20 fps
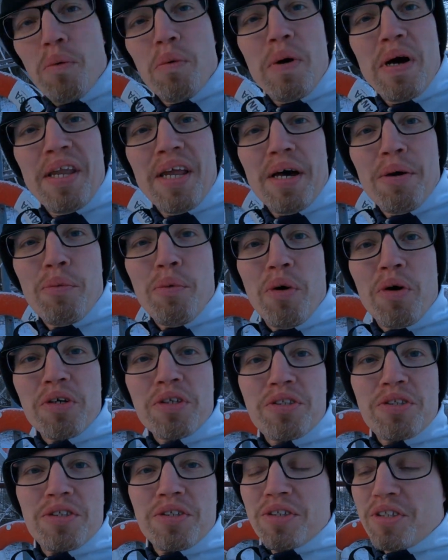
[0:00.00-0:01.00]
When I
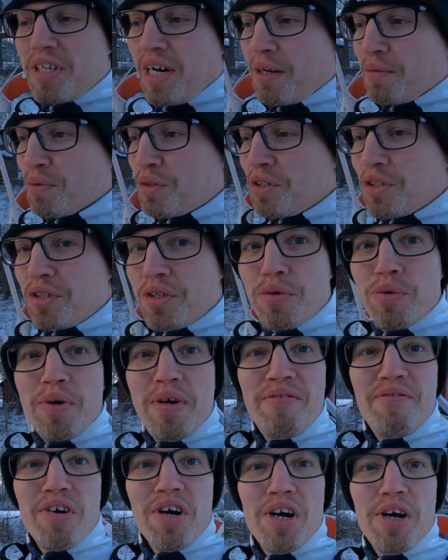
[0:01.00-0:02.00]
walked down to the
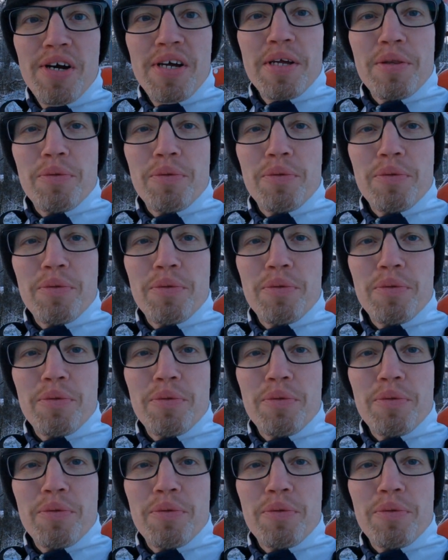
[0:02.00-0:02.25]
river,